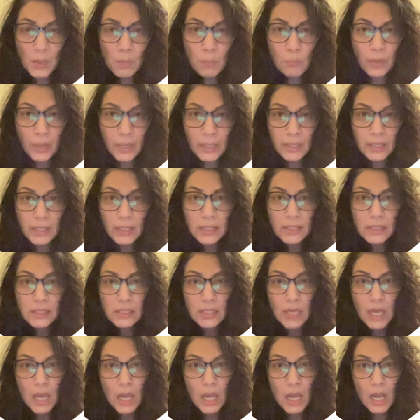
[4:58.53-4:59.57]
pregnant
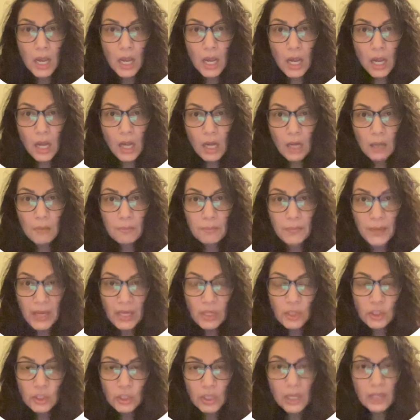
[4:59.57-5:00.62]

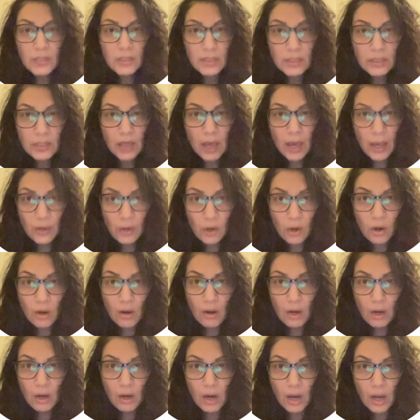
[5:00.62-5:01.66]
patients that
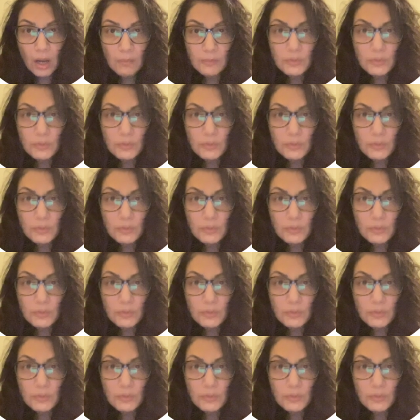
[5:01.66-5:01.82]
are